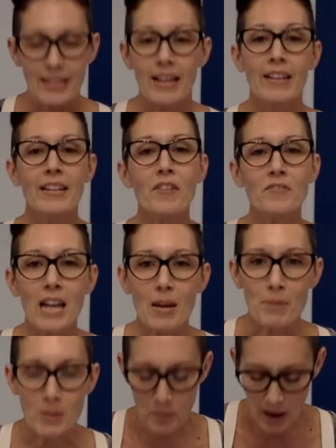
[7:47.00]
Enough time
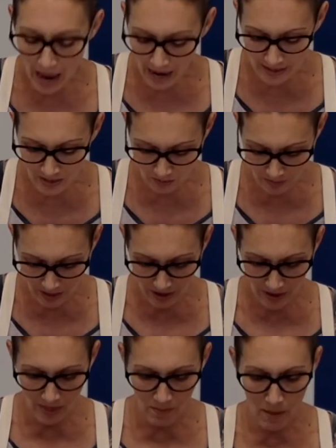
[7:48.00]
has passed
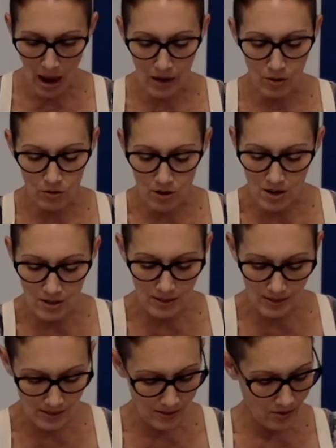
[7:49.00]
where the
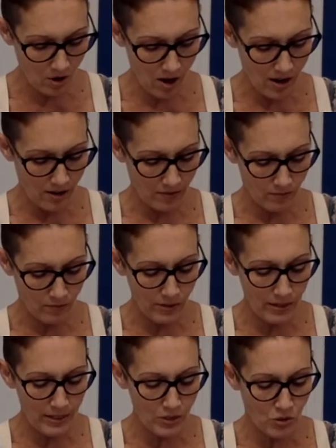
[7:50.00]
macarons are
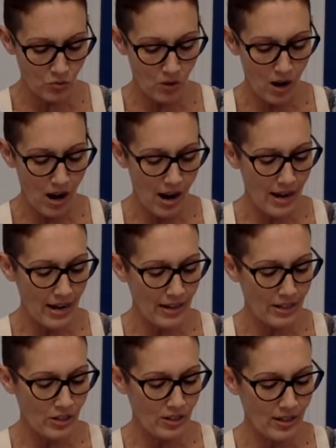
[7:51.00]
really dry, and
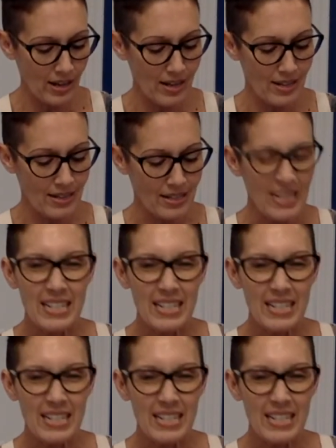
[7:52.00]
you can kind of